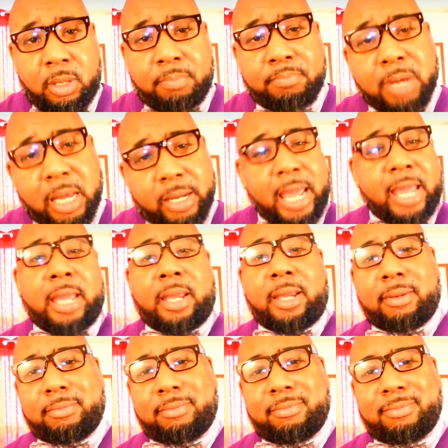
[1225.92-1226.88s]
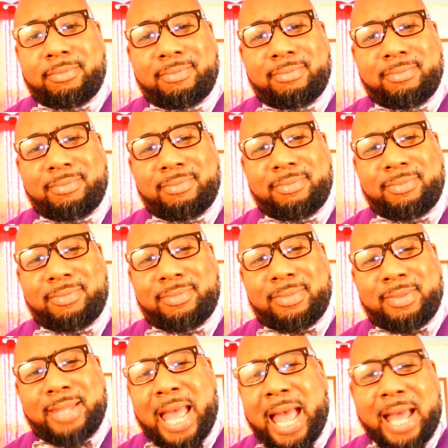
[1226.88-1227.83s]
But hey,
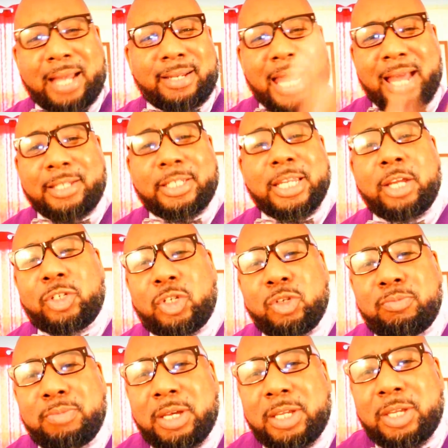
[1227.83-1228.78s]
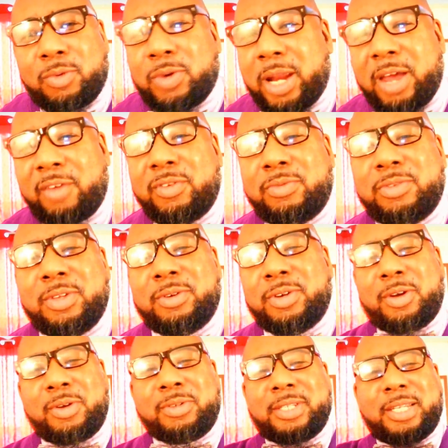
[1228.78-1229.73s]
I take $2 million, whatever, you
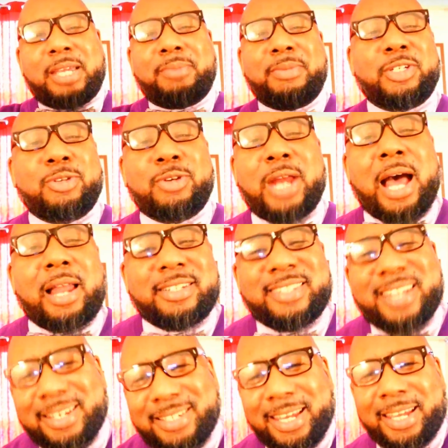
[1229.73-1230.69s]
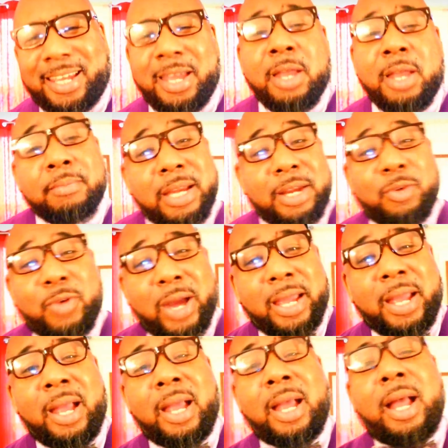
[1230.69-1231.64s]
know, give me $2, I'll take it. But
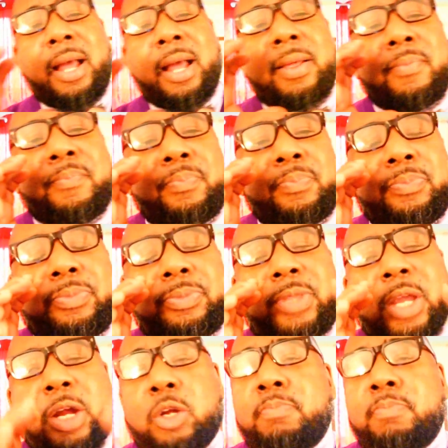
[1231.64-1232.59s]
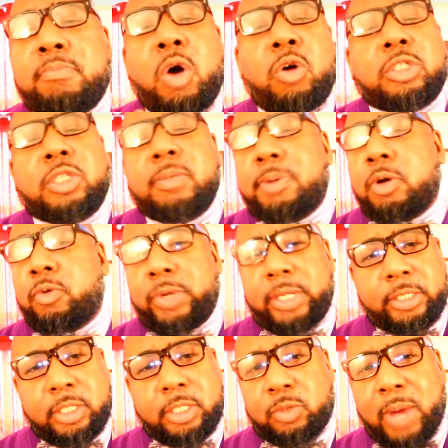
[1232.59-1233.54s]
anyway, there are multiple
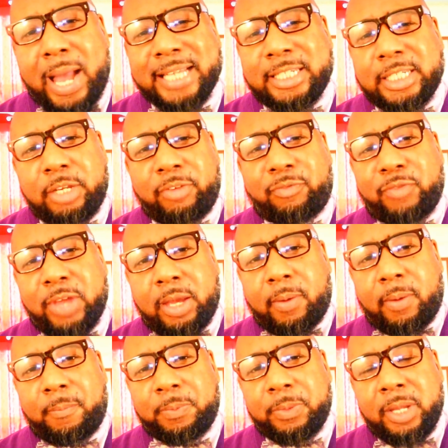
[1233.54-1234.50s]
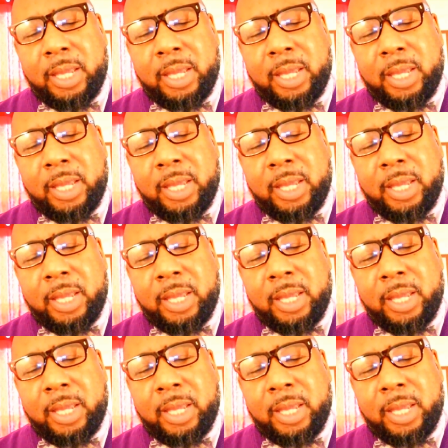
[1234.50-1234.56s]
reasons why she failed.